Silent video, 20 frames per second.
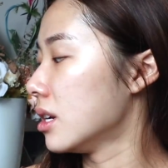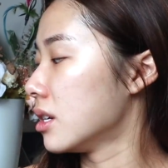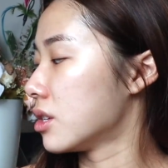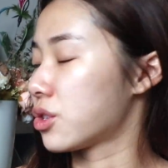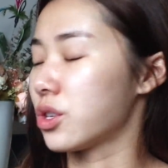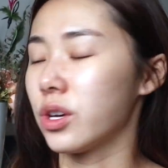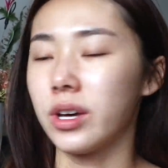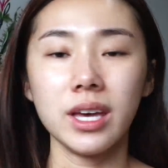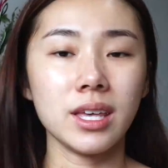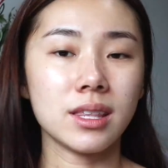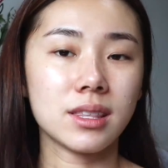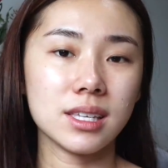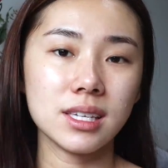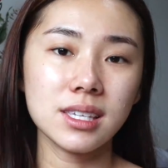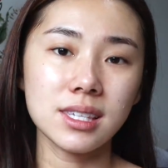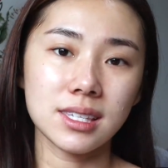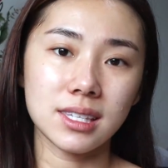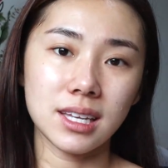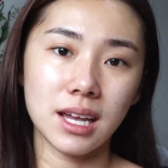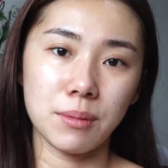So at
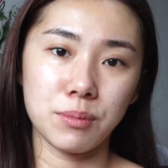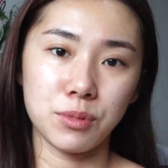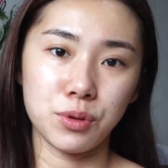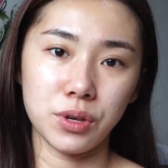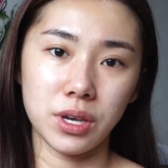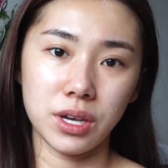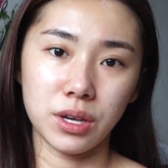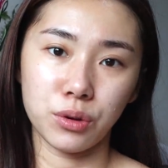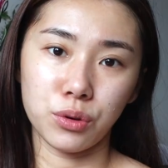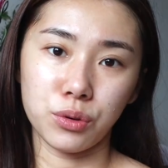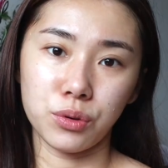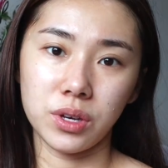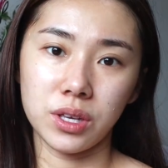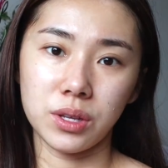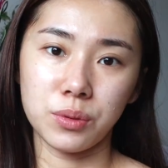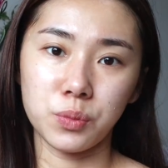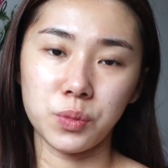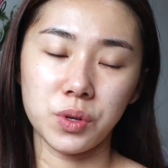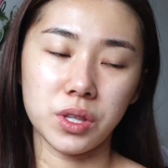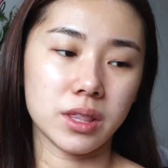this step, you can go
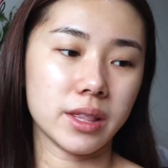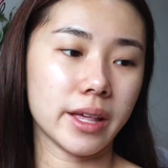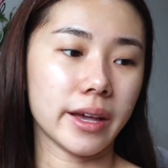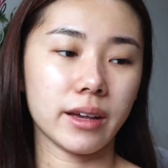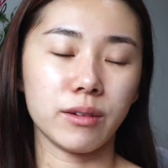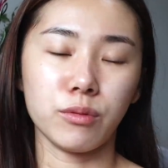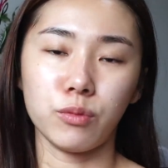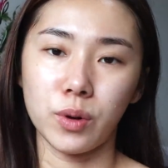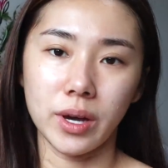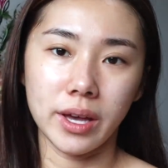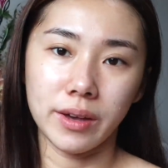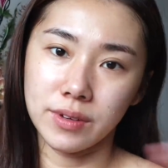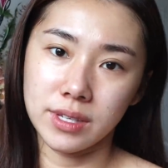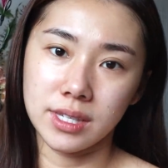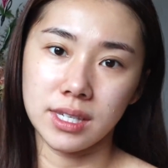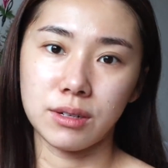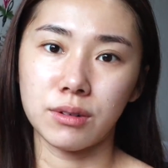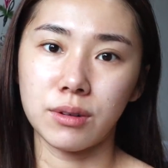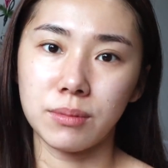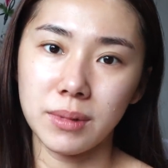in with like whatever
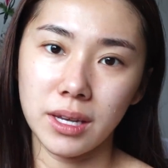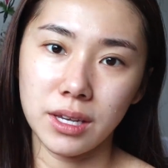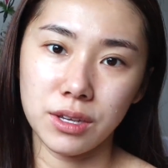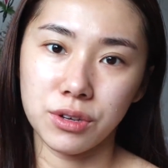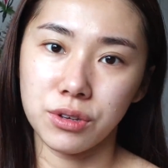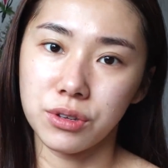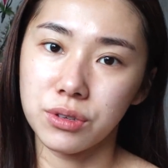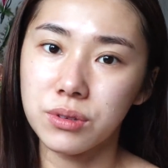serum that you're